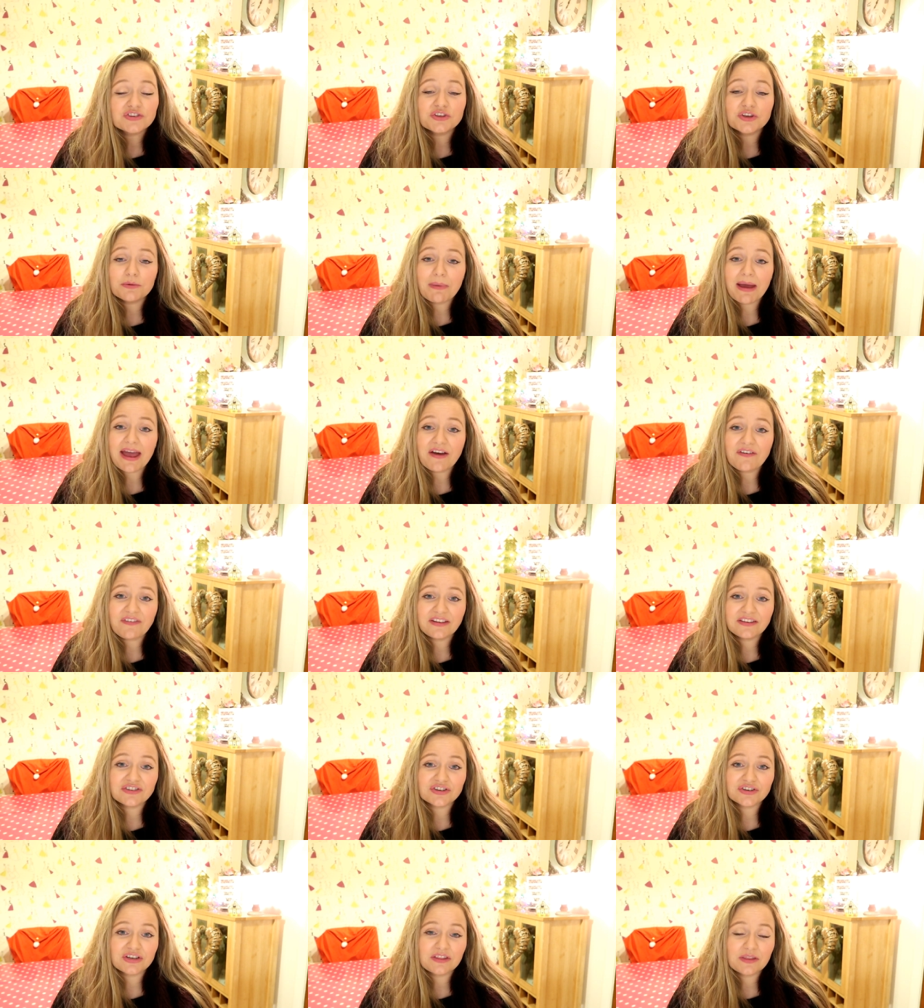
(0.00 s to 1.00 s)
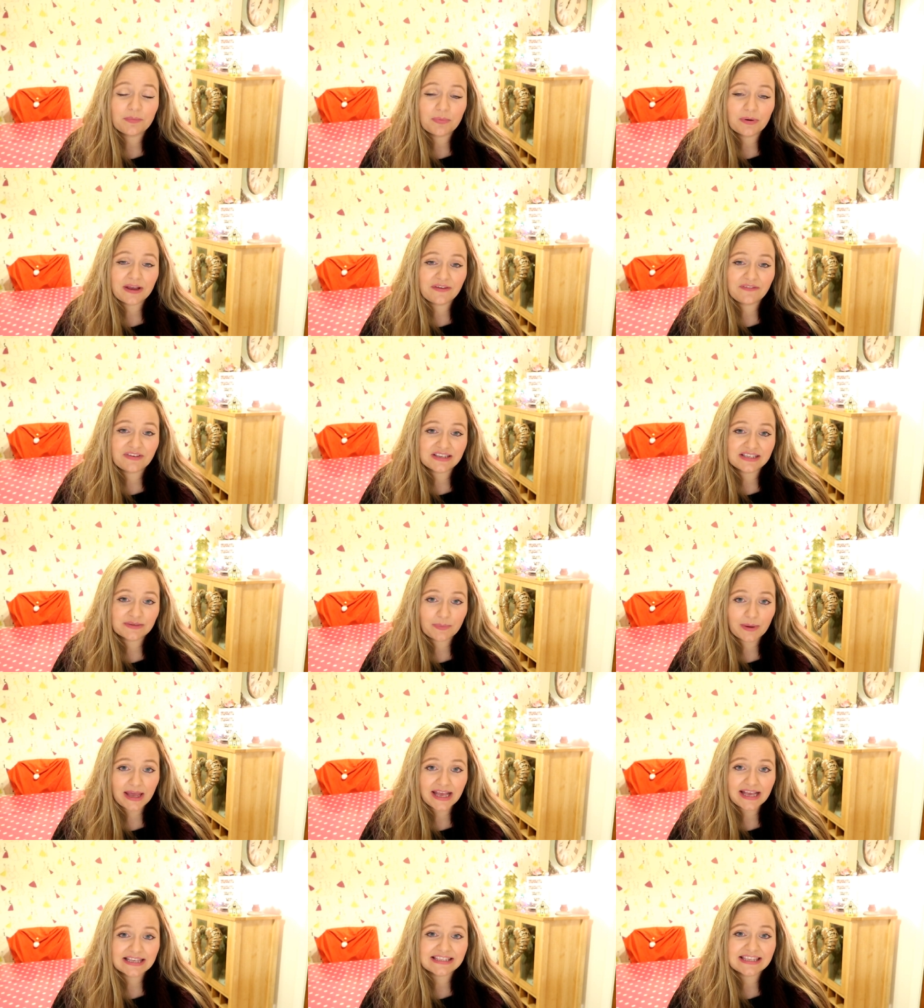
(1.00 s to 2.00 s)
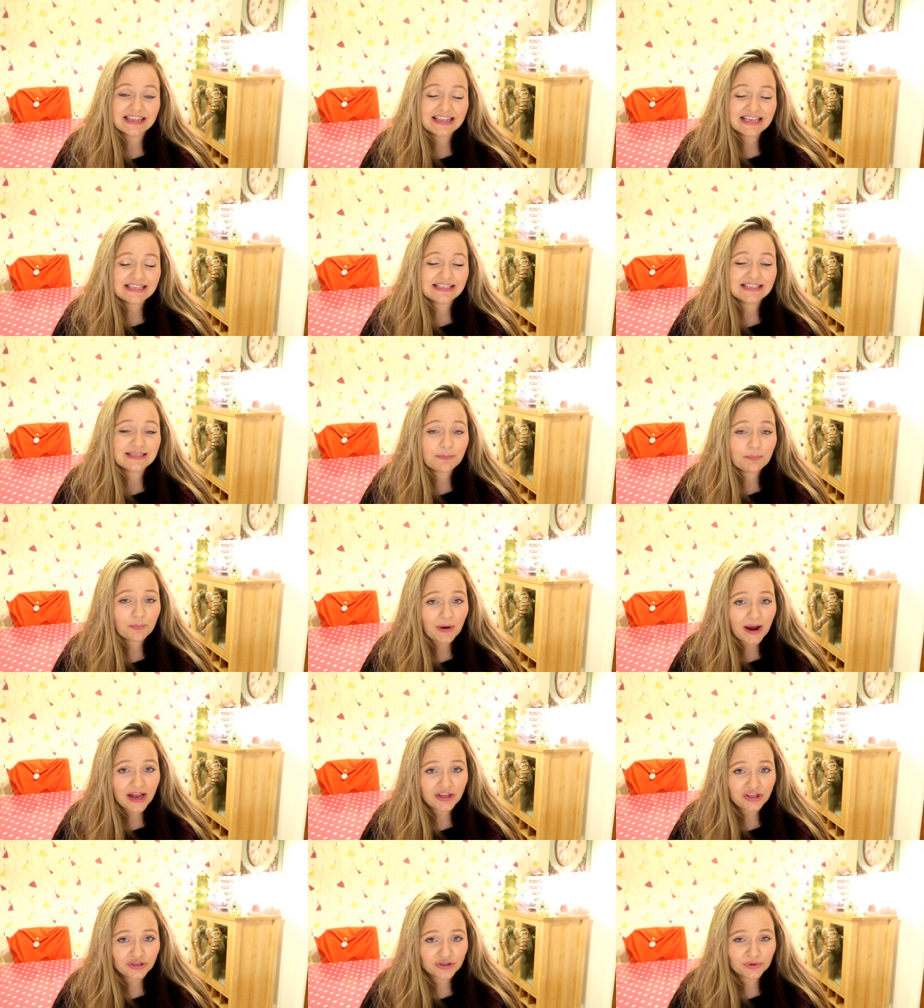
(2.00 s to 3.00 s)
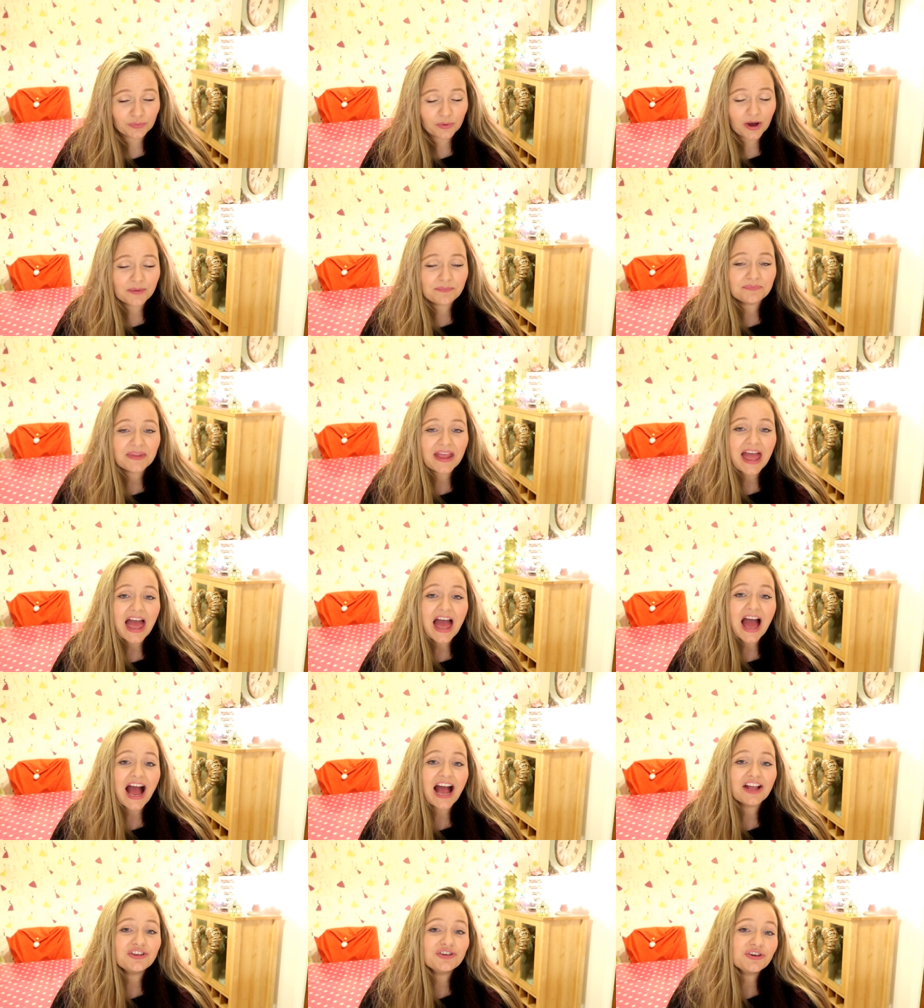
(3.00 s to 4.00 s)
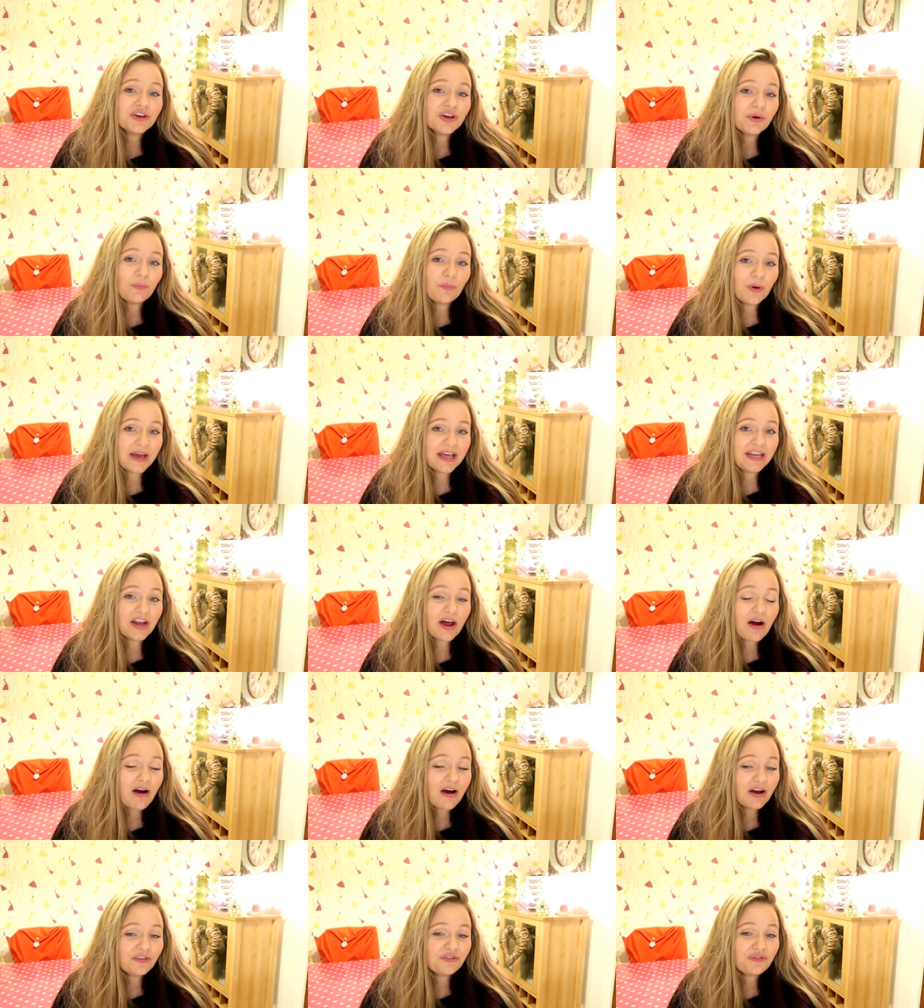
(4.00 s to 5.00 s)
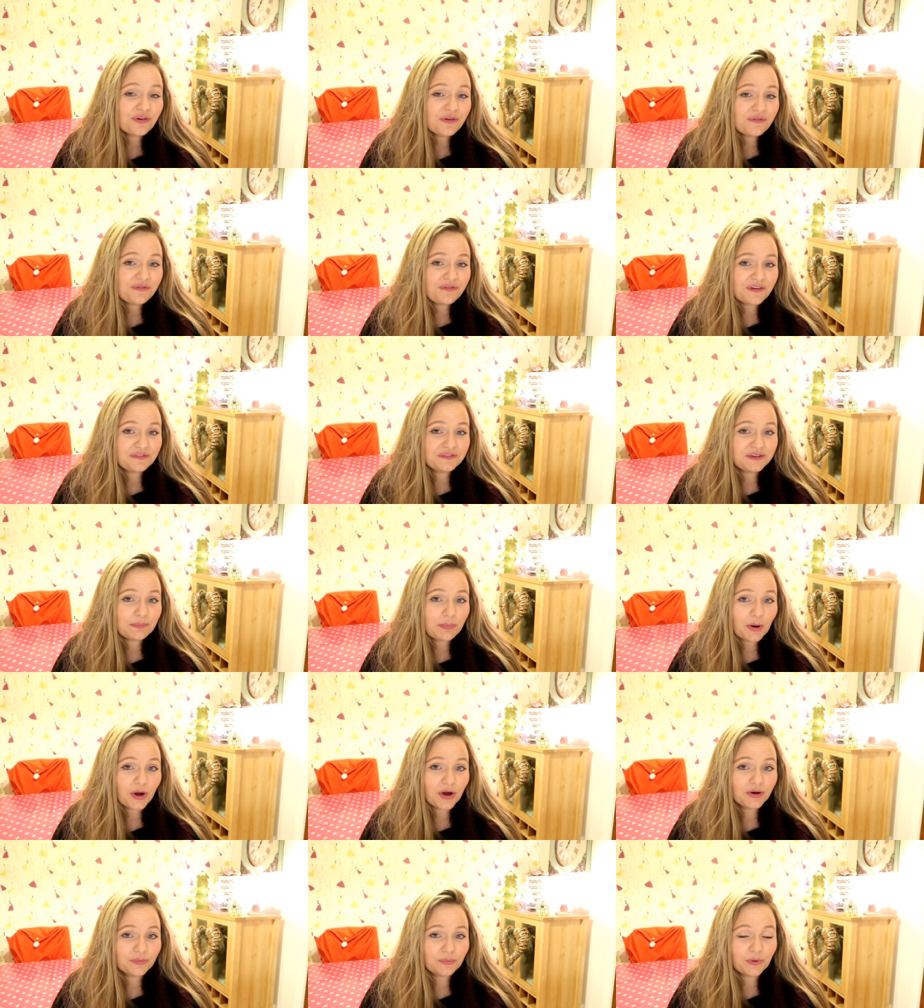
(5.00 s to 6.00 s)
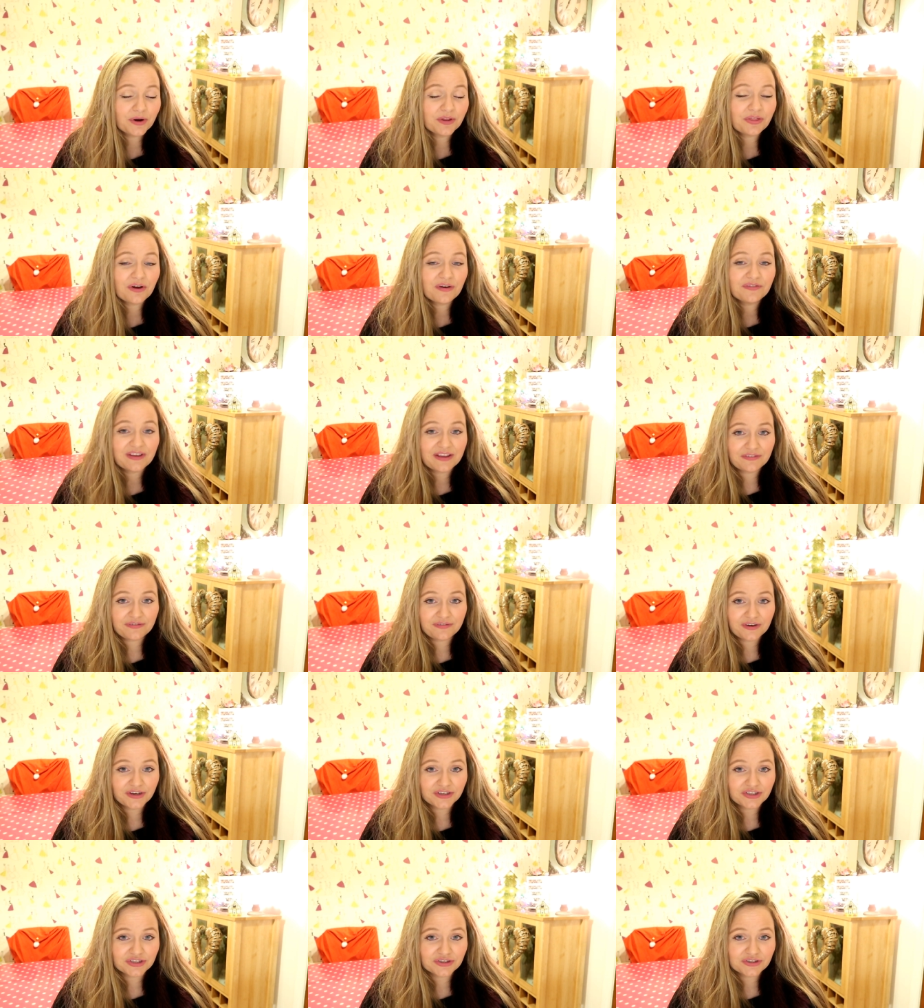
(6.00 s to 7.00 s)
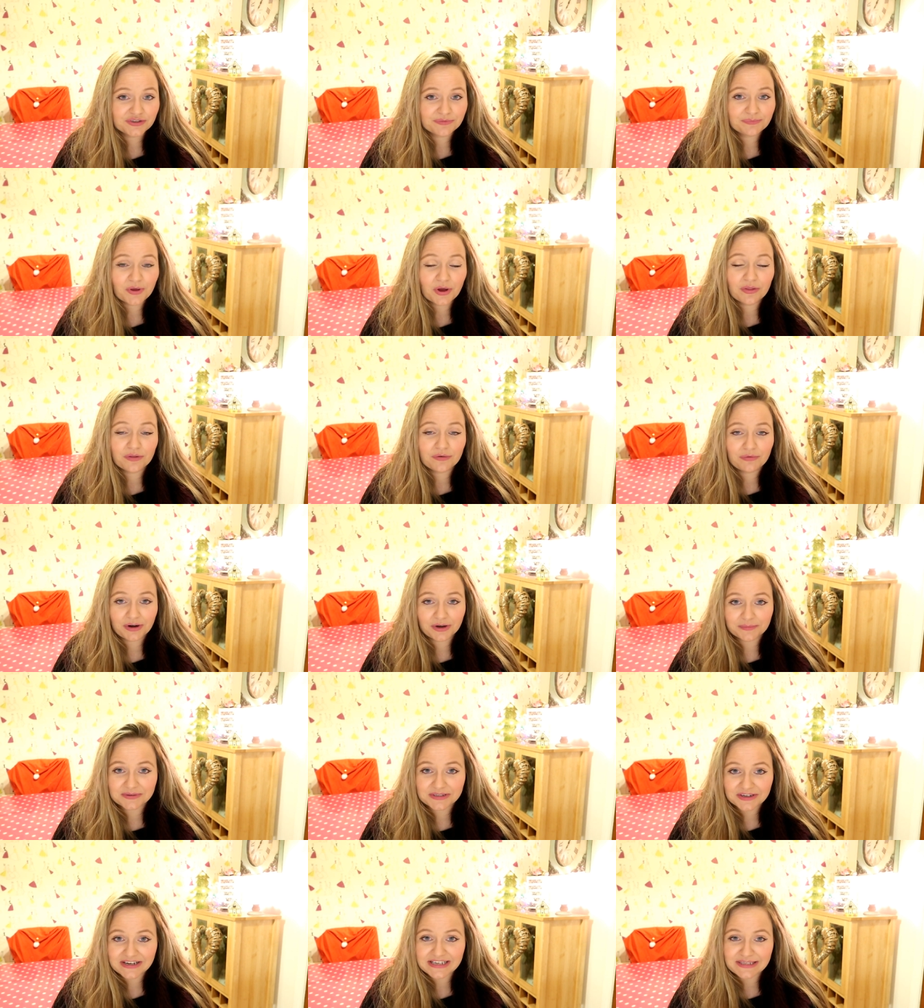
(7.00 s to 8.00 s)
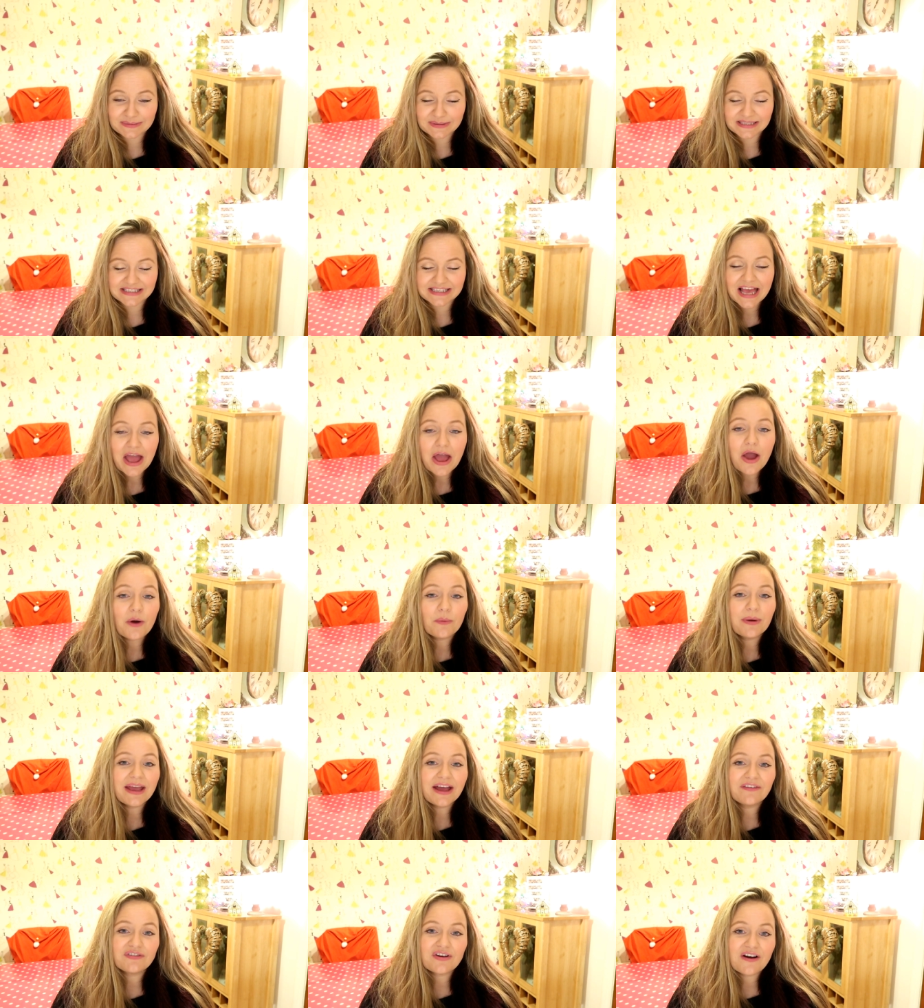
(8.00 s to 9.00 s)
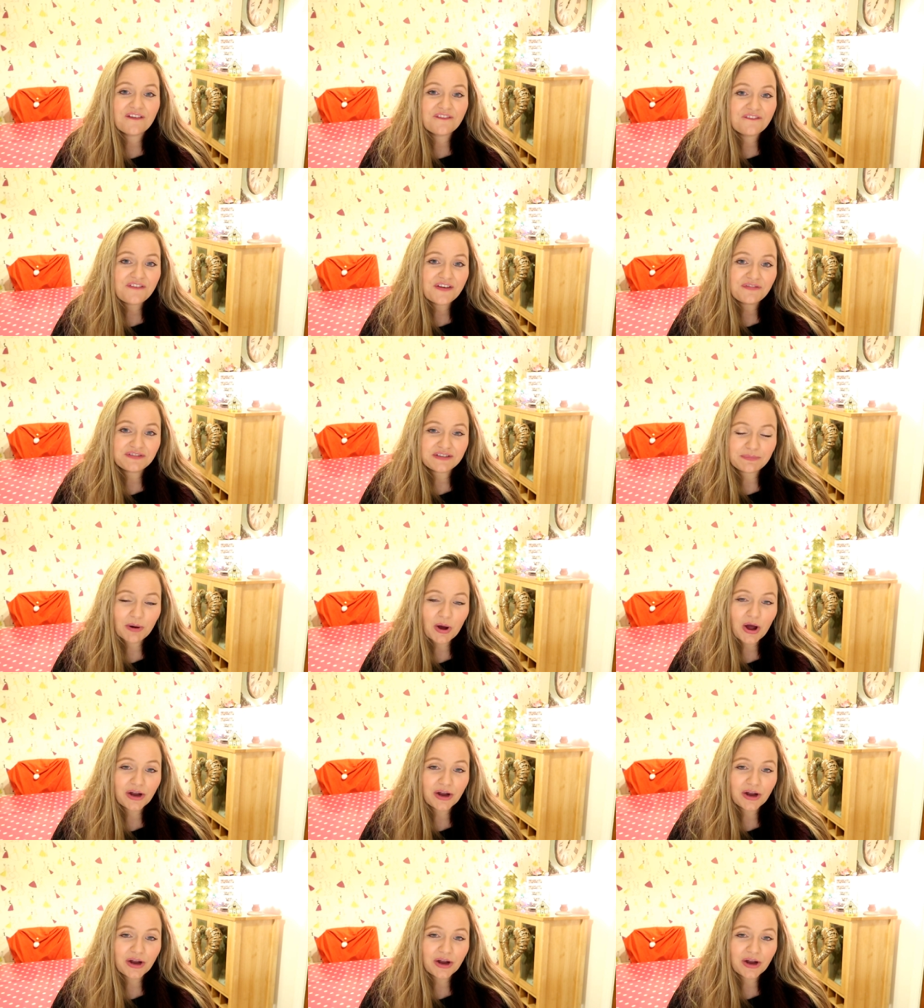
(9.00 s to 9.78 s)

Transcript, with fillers: So you may have entered in the previous weeks. This is a brand new one and you can win £150 worth of gift vouchers on the run up to Christmas. We have got £50